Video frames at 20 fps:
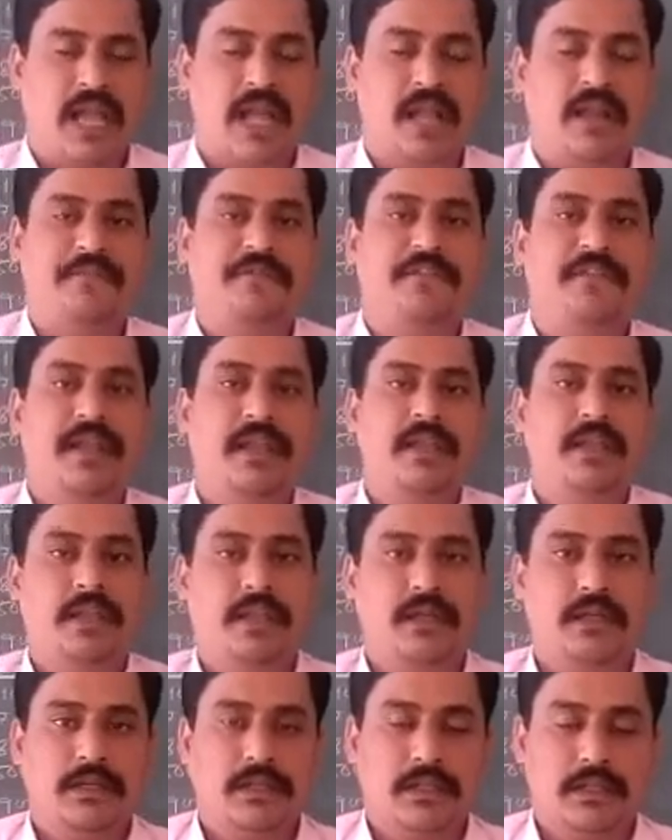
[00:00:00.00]
And
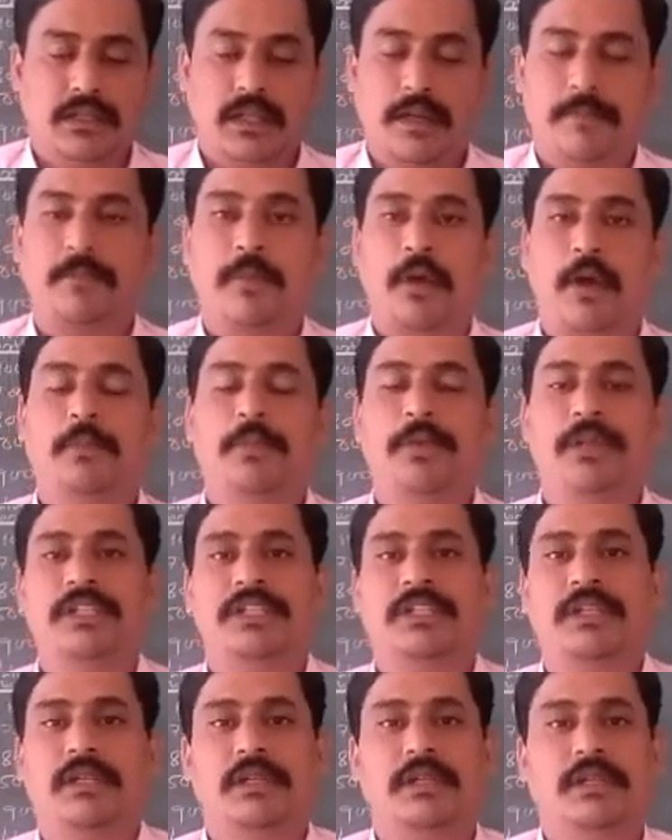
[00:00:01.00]
when the
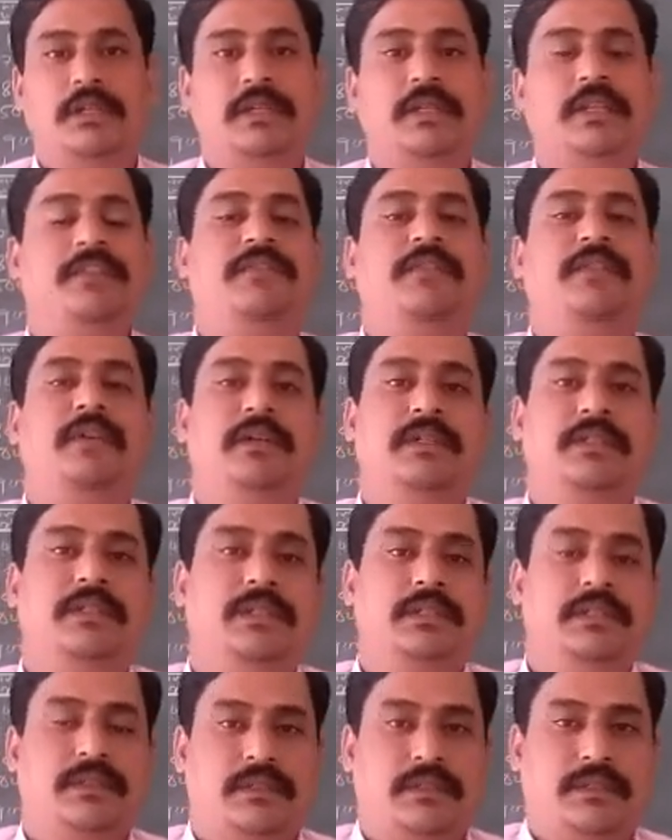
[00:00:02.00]
population
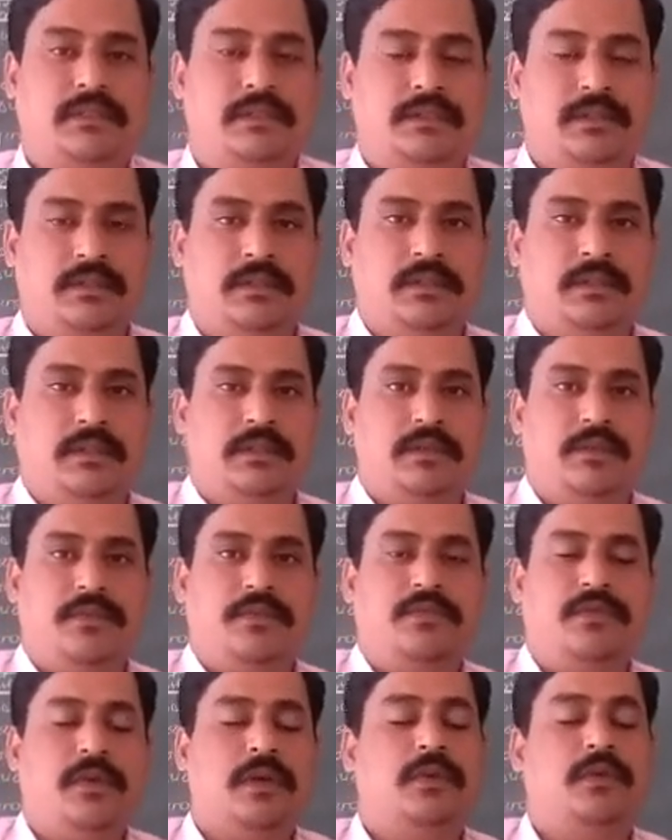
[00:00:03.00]
differs
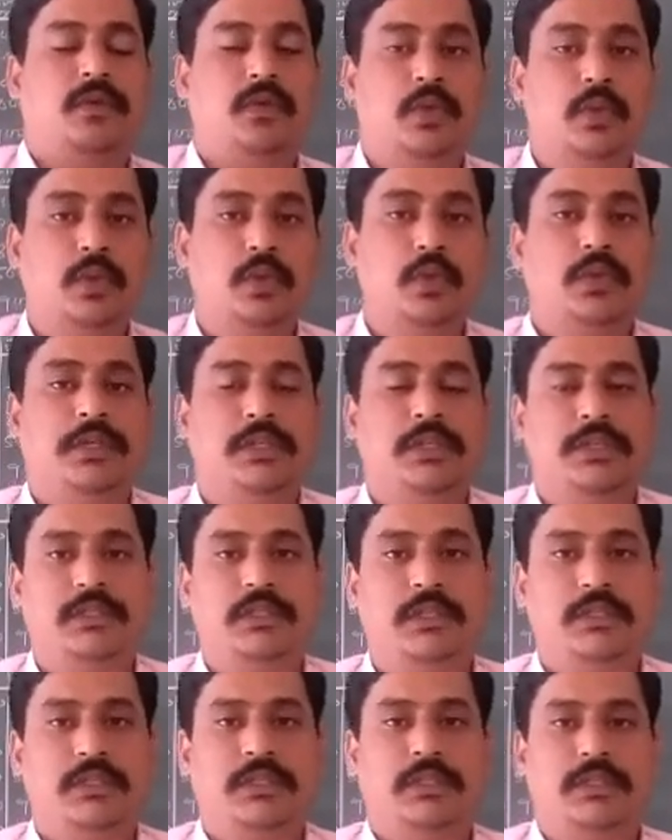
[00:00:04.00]
for two
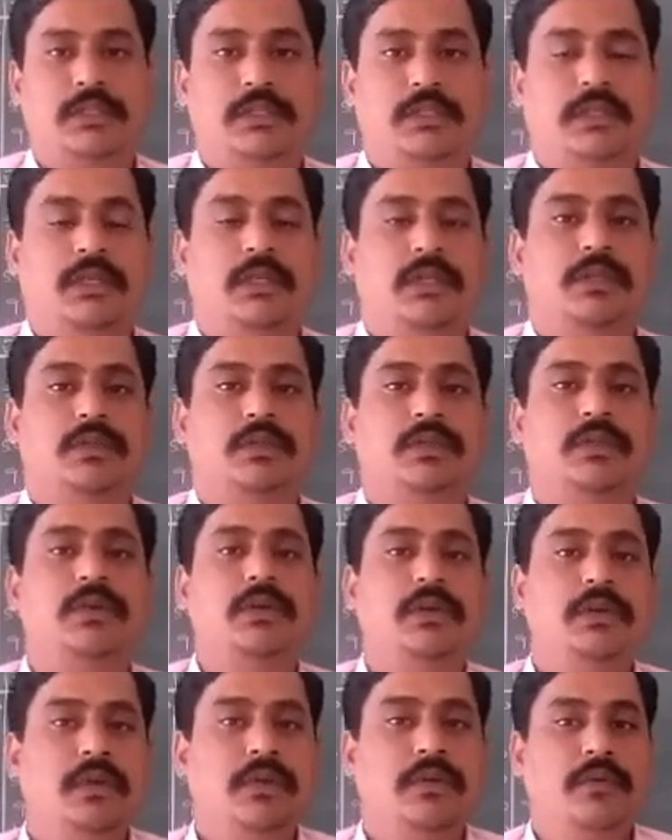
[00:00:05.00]
locations,
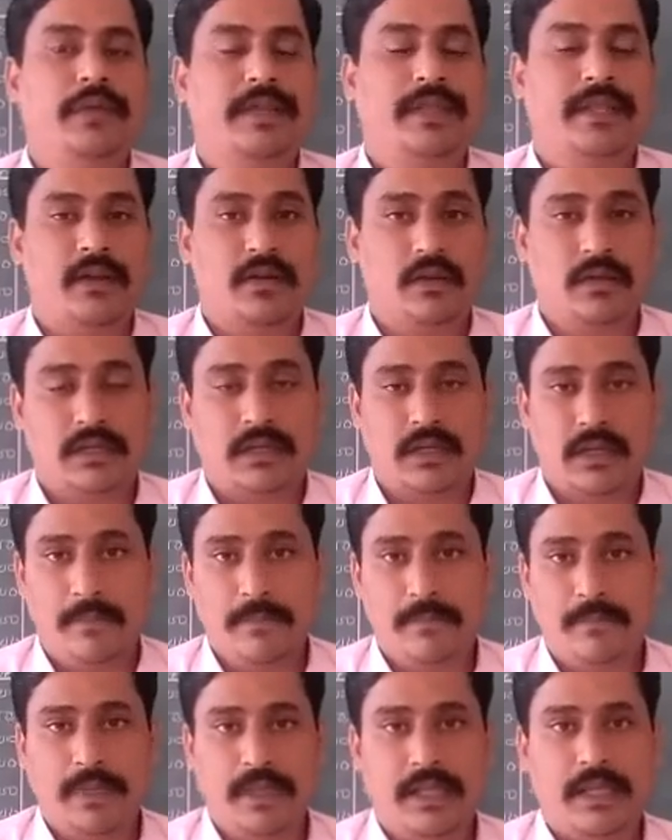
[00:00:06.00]
so we cannot
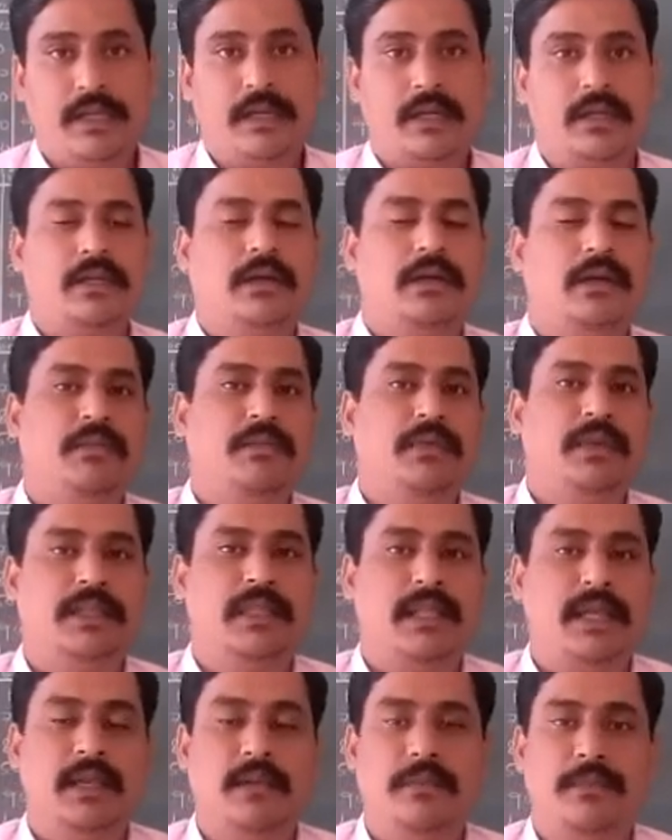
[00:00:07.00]
compare
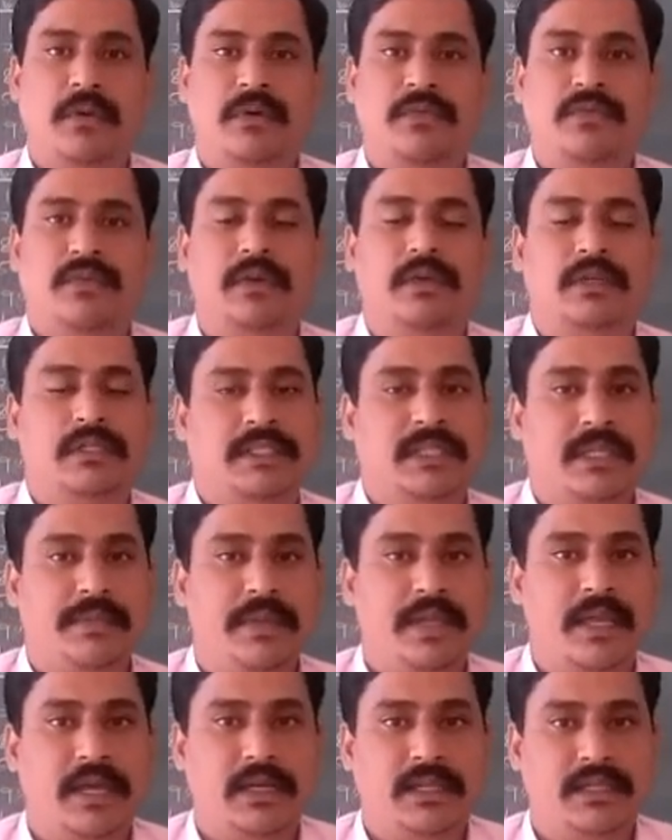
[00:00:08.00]
with the help of
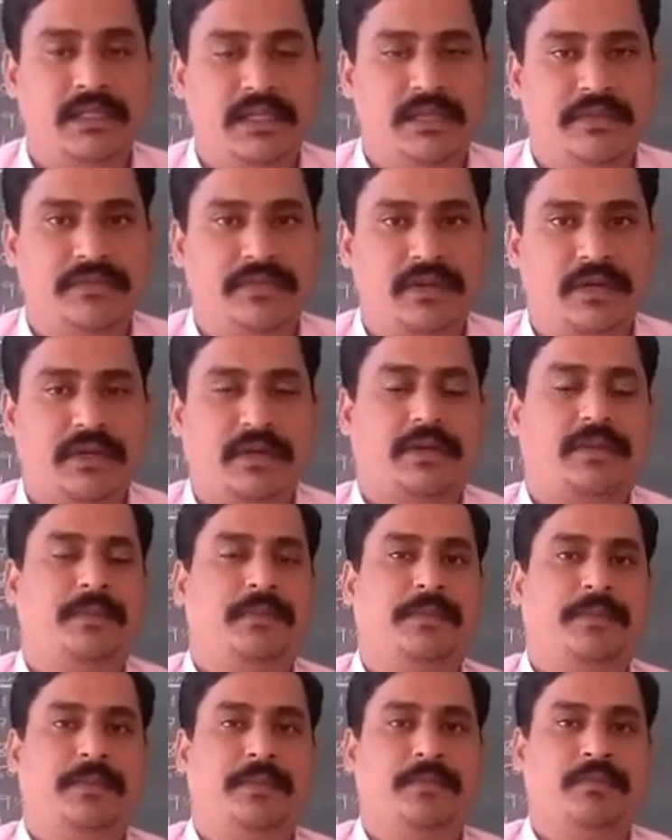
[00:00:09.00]
CVR, GFR.
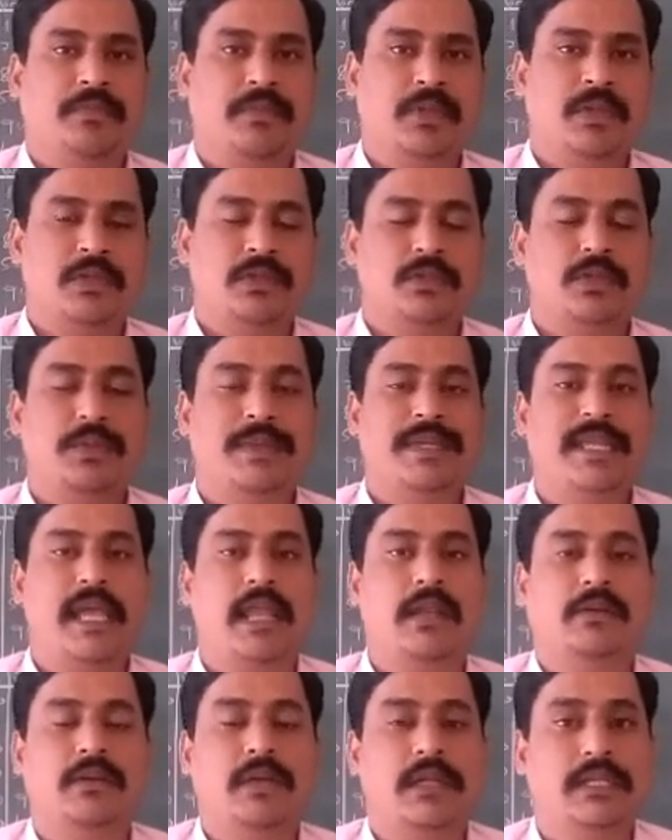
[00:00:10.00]
So we
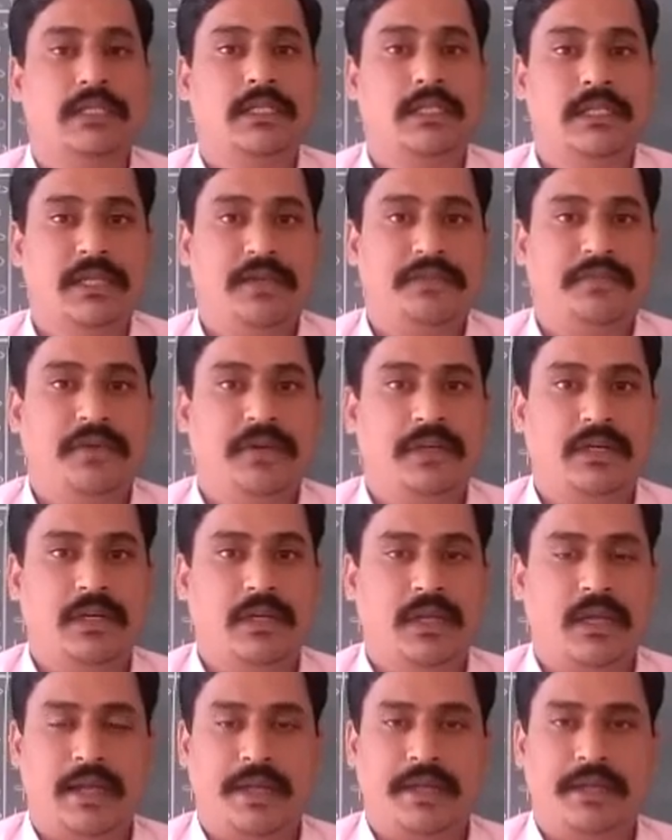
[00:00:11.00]
calculate
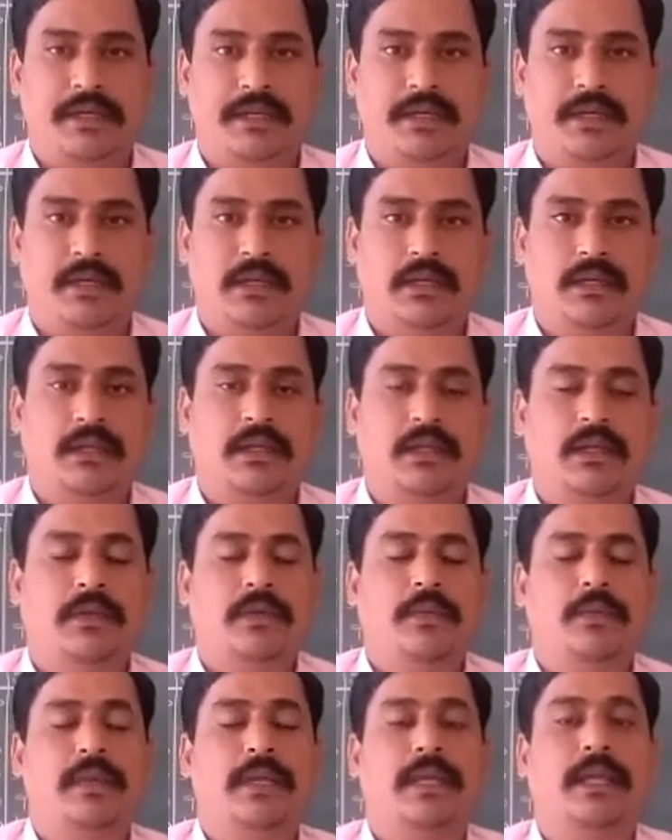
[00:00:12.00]
TFR and
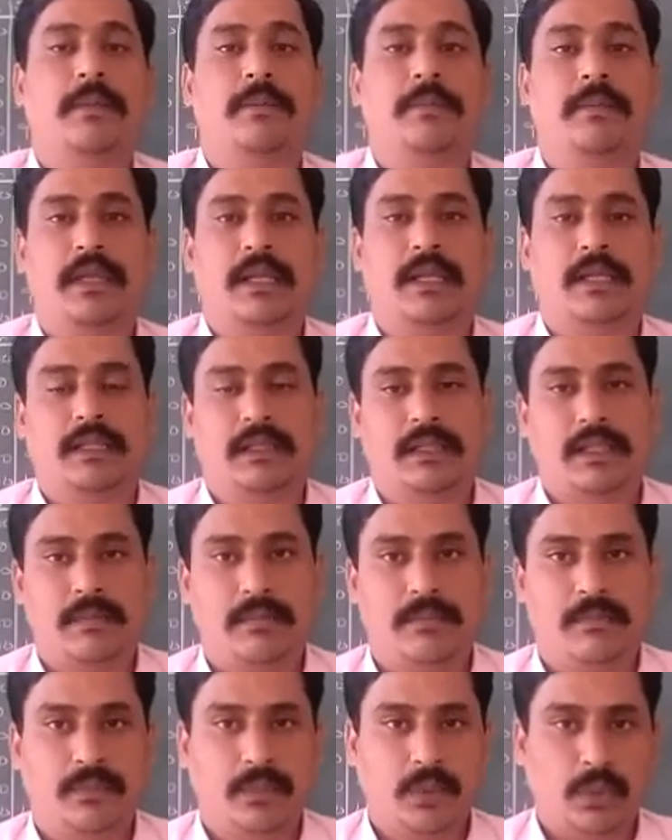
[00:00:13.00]
we compare
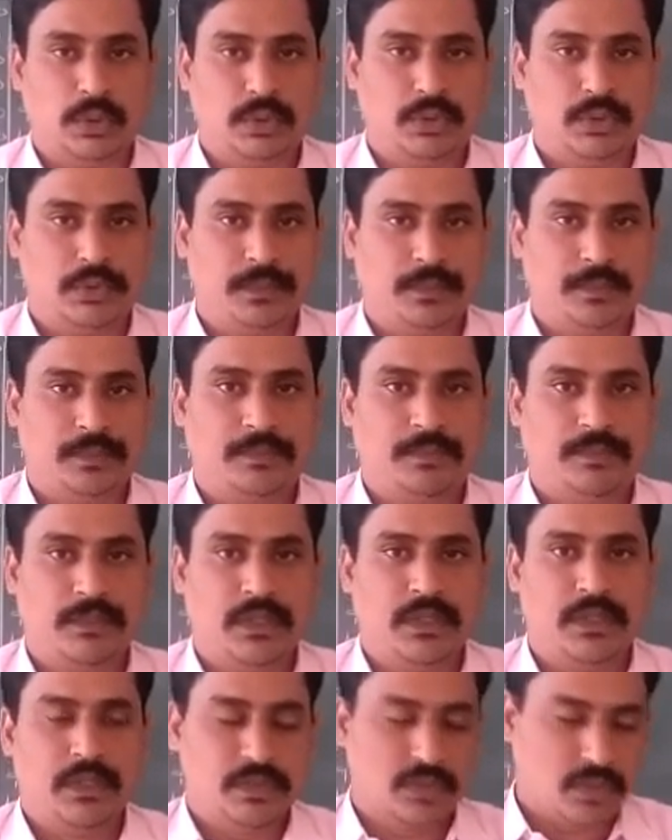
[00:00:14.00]
them both.
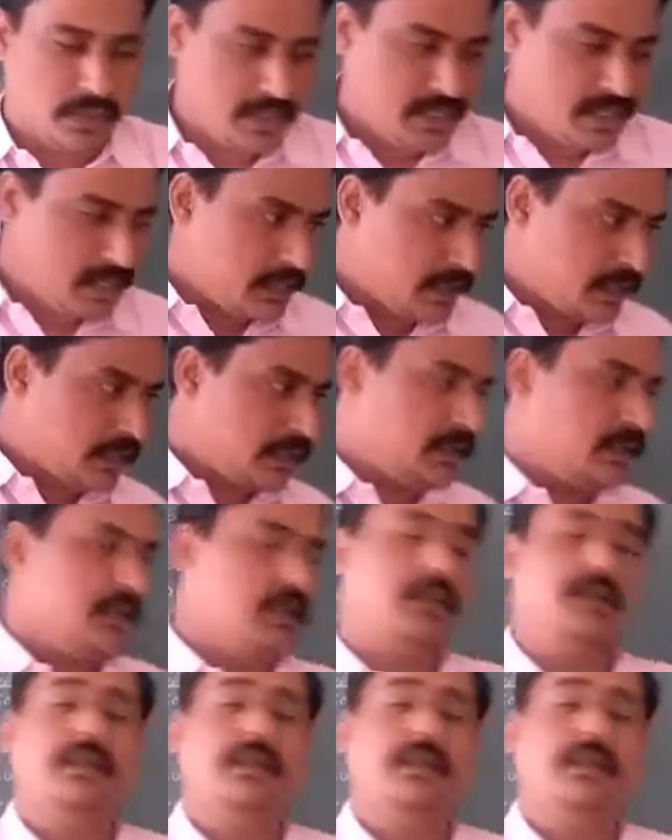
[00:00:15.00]
So here